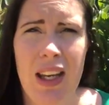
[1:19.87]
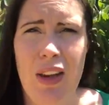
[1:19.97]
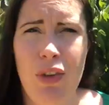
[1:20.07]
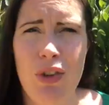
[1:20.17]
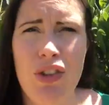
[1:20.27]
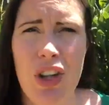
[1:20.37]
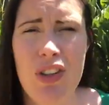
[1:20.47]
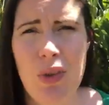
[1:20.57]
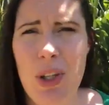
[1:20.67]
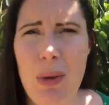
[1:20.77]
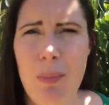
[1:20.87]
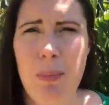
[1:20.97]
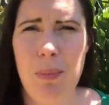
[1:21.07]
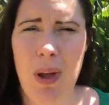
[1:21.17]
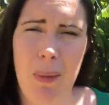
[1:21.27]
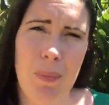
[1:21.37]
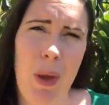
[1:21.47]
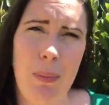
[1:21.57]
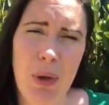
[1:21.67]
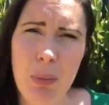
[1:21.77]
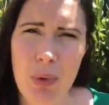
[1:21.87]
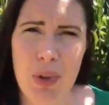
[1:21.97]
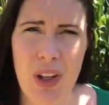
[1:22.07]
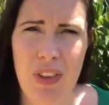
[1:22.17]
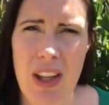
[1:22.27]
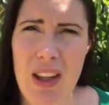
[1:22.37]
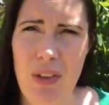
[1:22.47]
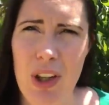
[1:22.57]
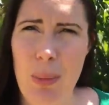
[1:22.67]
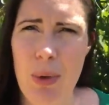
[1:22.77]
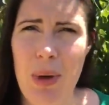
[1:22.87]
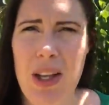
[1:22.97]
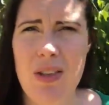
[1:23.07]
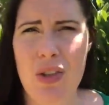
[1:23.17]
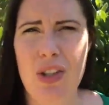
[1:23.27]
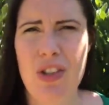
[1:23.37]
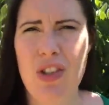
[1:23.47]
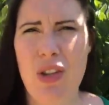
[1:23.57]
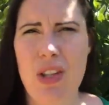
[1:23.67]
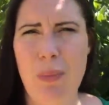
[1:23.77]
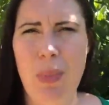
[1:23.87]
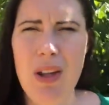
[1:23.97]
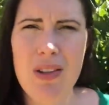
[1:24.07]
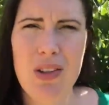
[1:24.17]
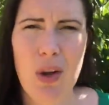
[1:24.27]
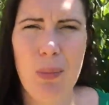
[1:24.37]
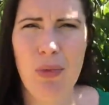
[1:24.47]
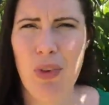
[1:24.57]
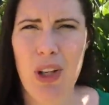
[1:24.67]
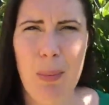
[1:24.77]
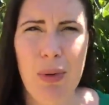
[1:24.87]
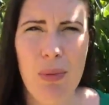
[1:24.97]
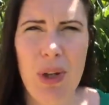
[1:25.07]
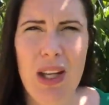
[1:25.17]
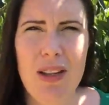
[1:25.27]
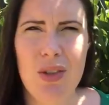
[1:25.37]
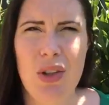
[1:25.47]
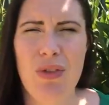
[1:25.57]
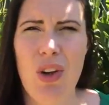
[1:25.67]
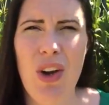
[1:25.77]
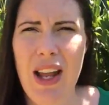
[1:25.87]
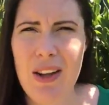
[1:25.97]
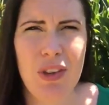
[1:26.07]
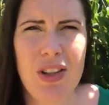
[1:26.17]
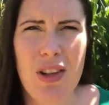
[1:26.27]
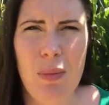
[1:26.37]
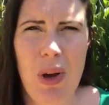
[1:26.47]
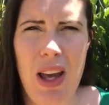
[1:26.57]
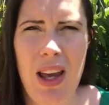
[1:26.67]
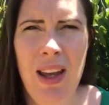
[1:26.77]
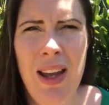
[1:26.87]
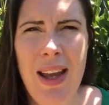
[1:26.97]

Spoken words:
If you're just doing a billboard over here for a couple of weeks, or you're just doing a bus stop for a couple of weeks, or you've got an advert somewhere,